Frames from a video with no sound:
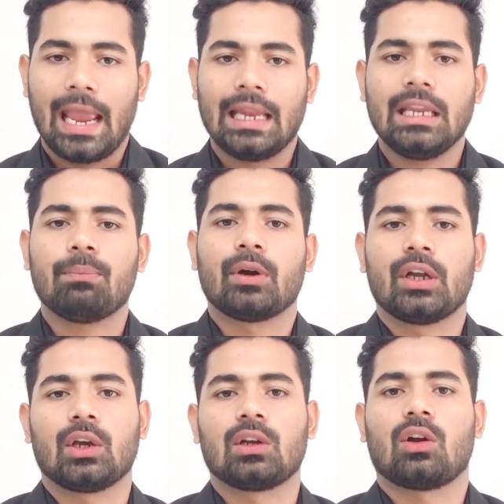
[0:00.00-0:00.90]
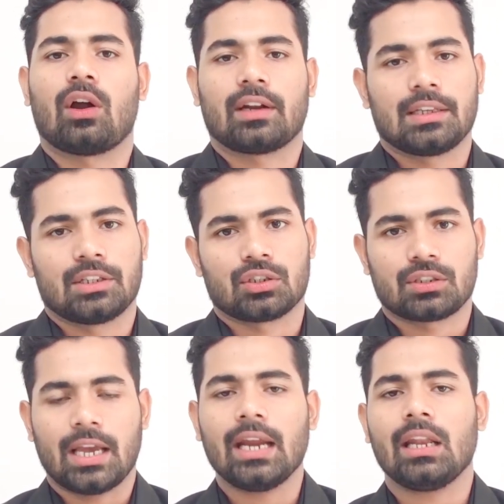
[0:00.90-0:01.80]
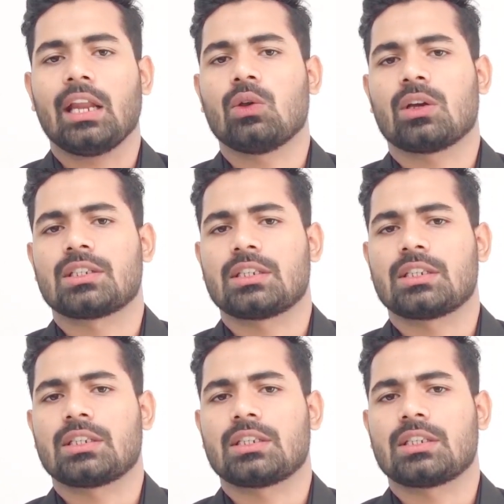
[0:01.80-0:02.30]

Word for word: any particular organization site and you can